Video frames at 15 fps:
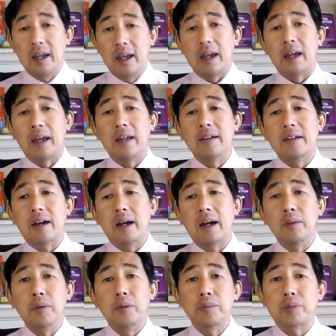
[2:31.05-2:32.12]
and I
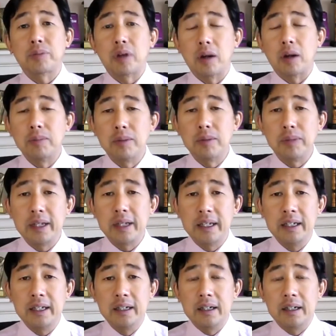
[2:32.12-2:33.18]
would probably